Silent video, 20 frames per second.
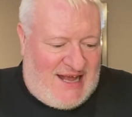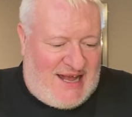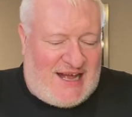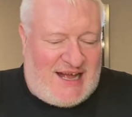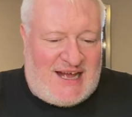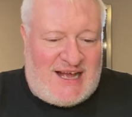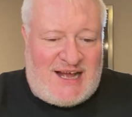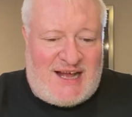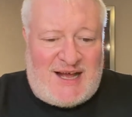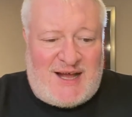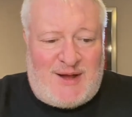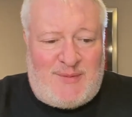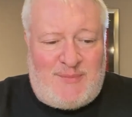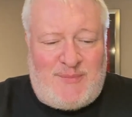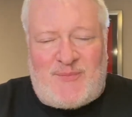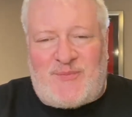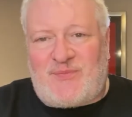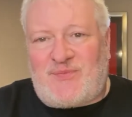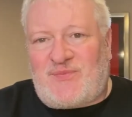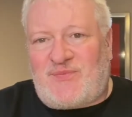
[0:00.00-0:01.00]

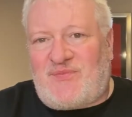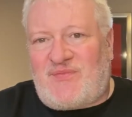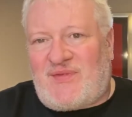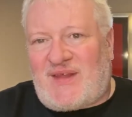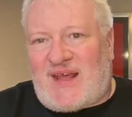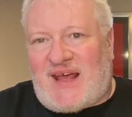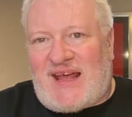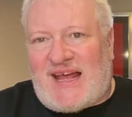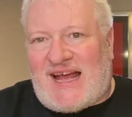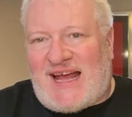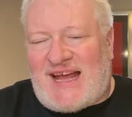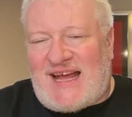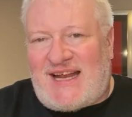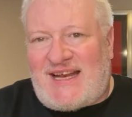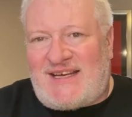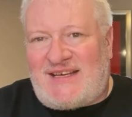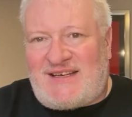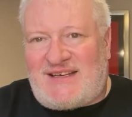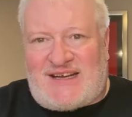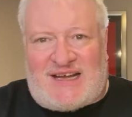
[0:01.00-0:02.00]

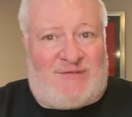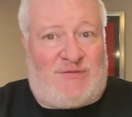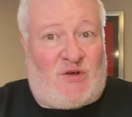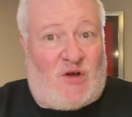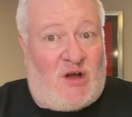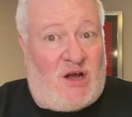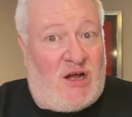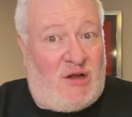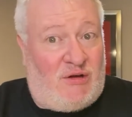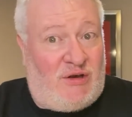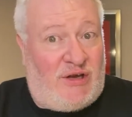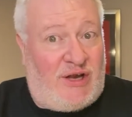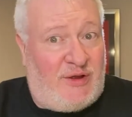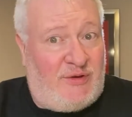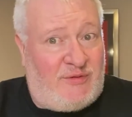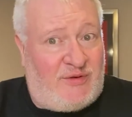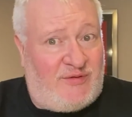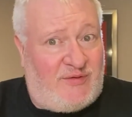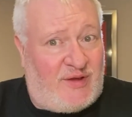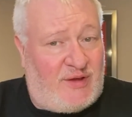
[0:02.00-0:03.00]
And I've got a whole
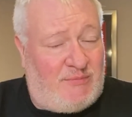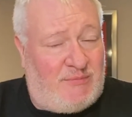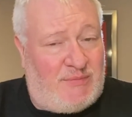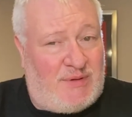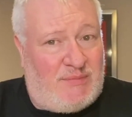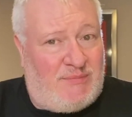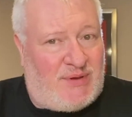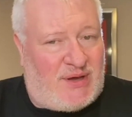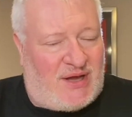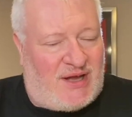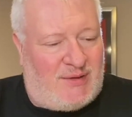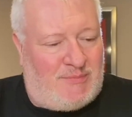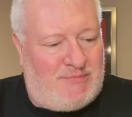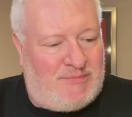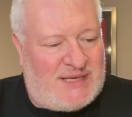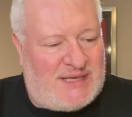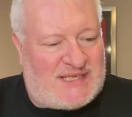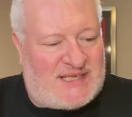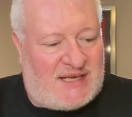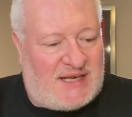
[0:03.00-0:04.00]
load of them, but I'm
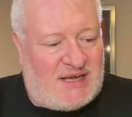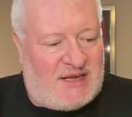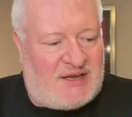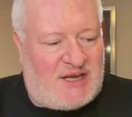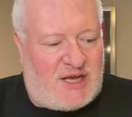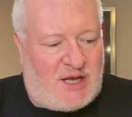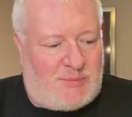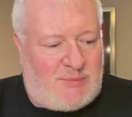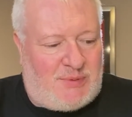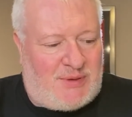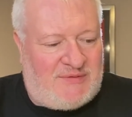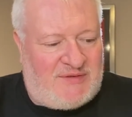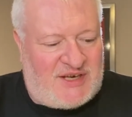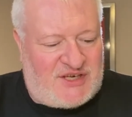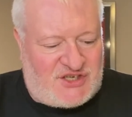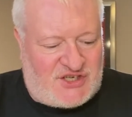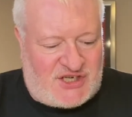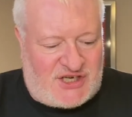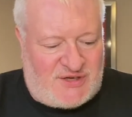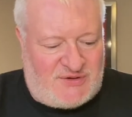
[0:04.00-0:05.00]
missing a couple of
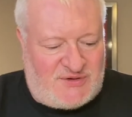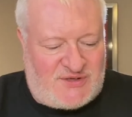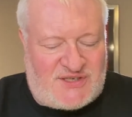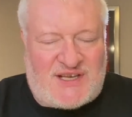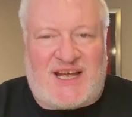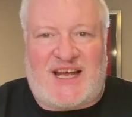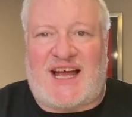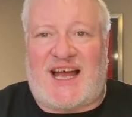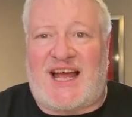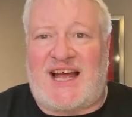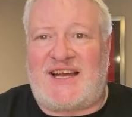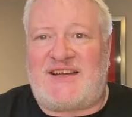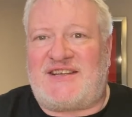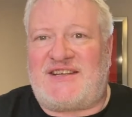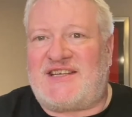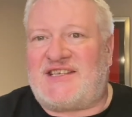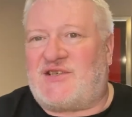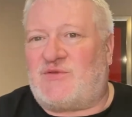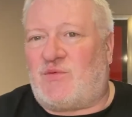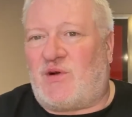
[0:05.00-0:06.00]
issues, and
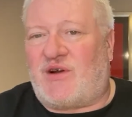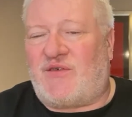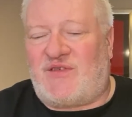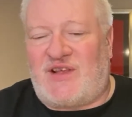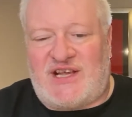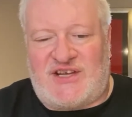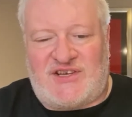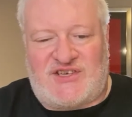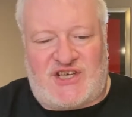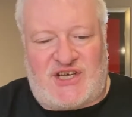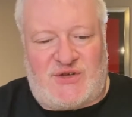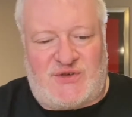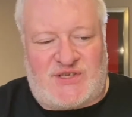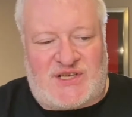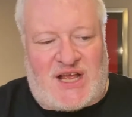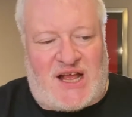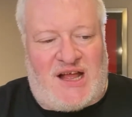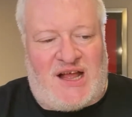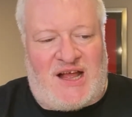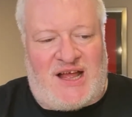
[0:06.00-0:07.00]
this is one of the issues
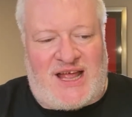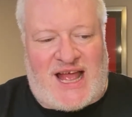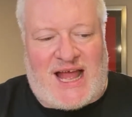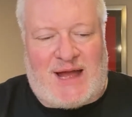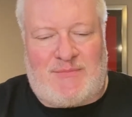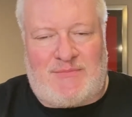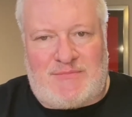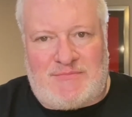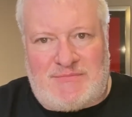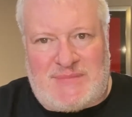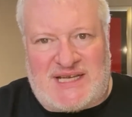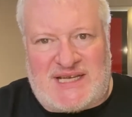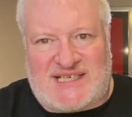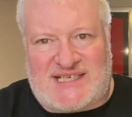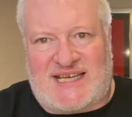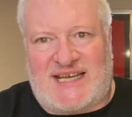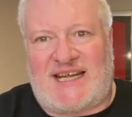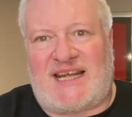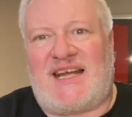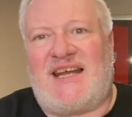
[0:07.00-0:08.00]
I am
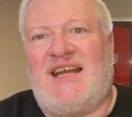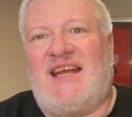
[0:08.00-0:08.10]
missing,